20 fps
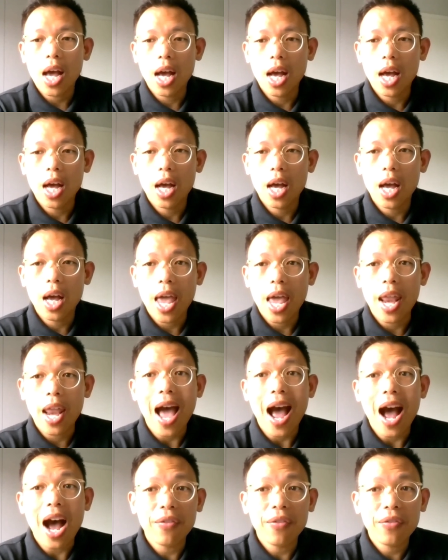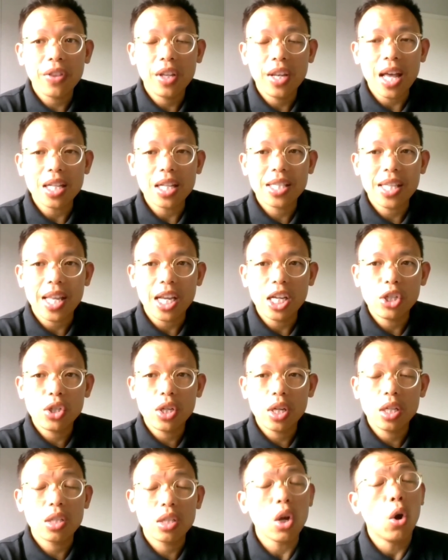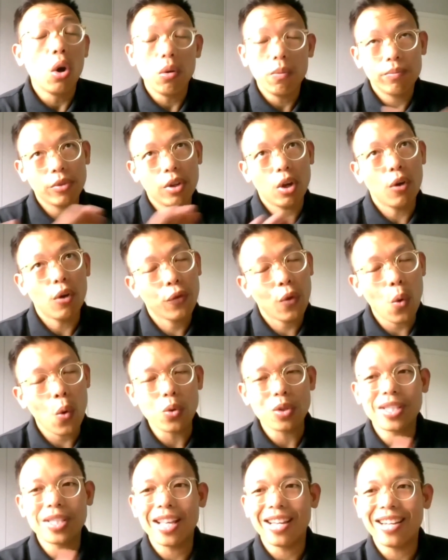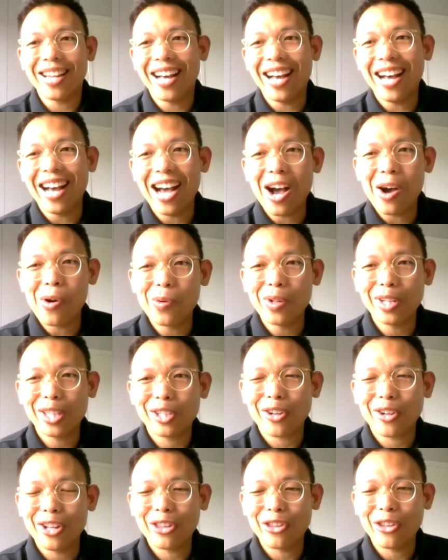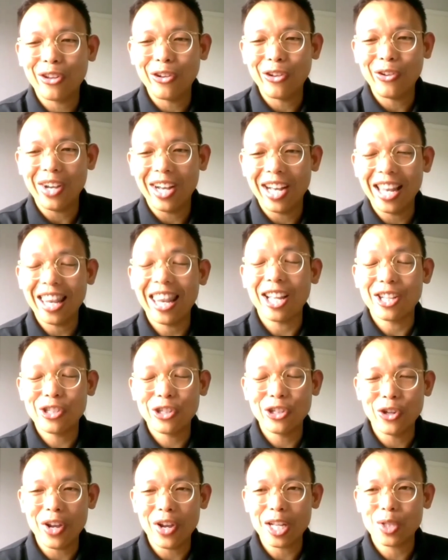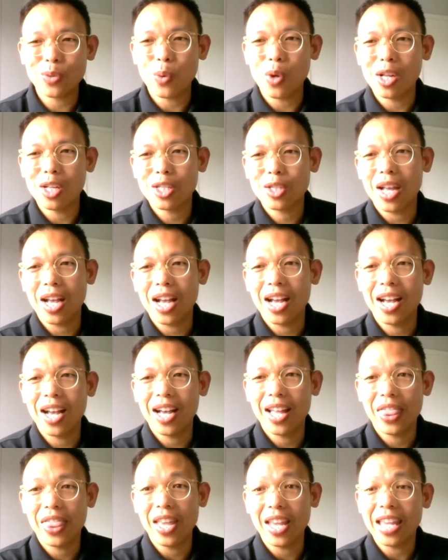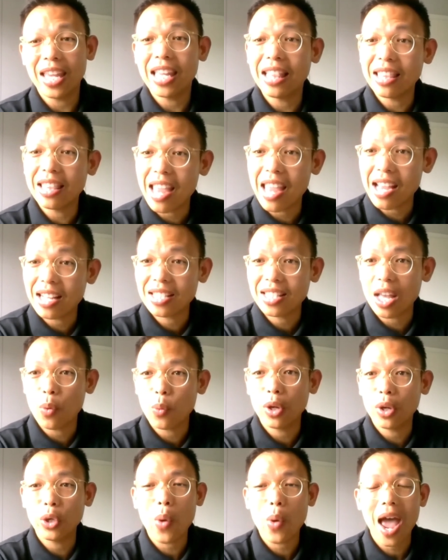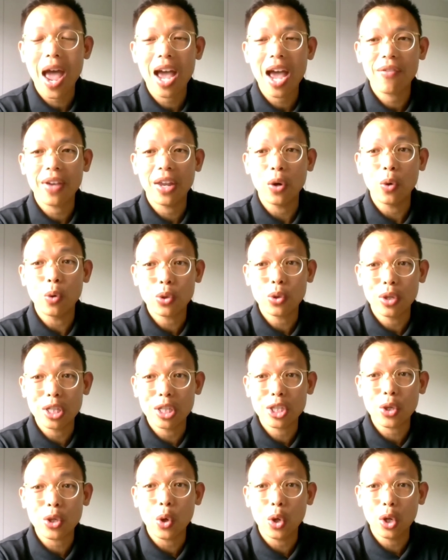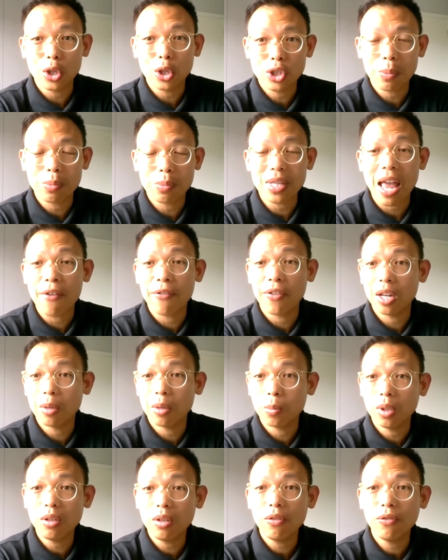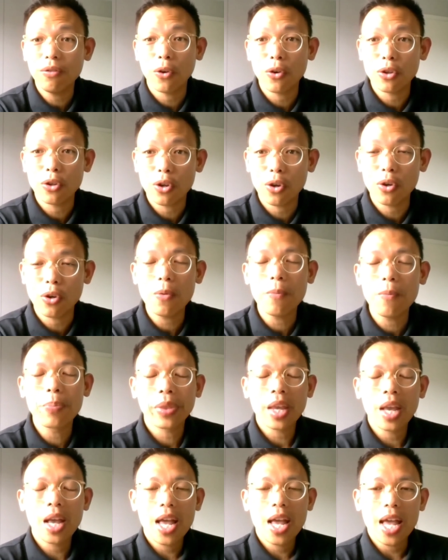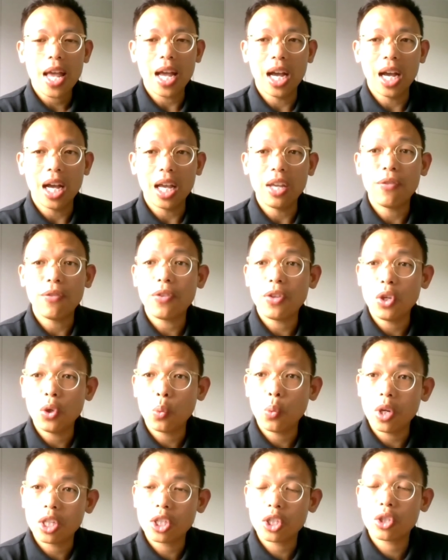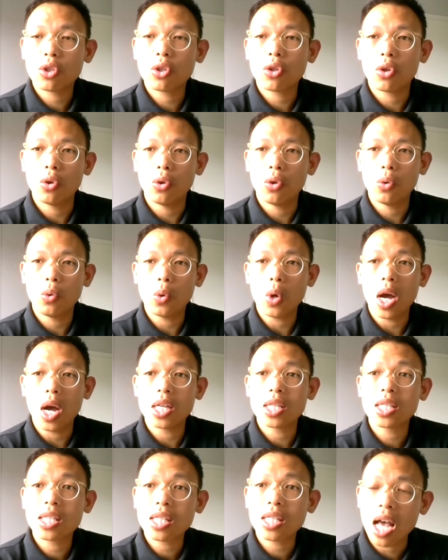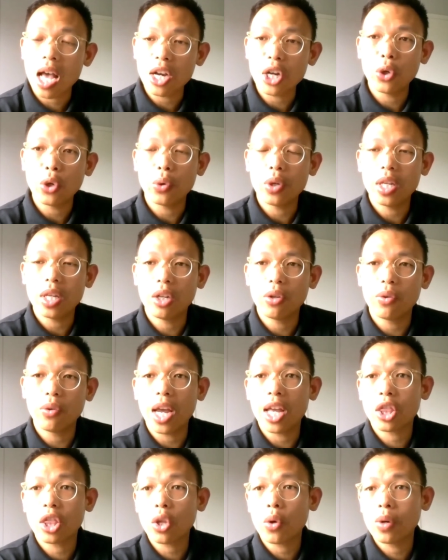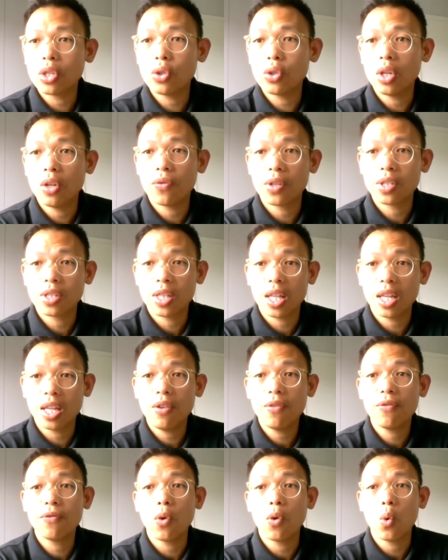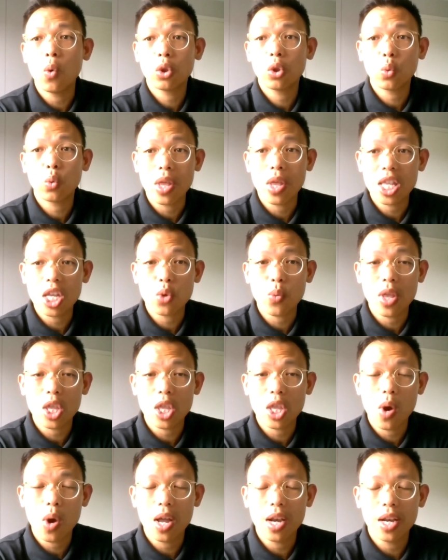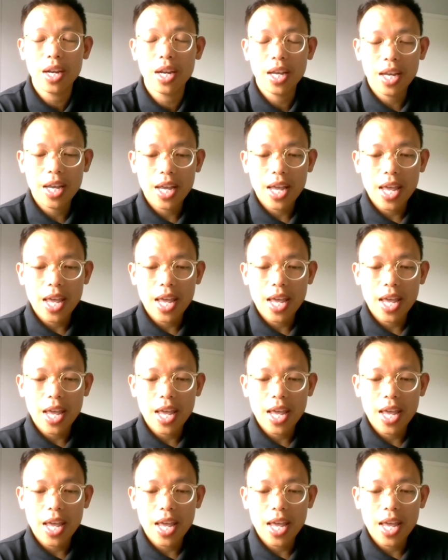Uh, and after that sessions, oh, of course, that uh, I will try to uh, let you know as well as uh, the intakes that we do have and also the scholarships available for you uh, if you wish to uh, start your degree at Torrens University for 2021.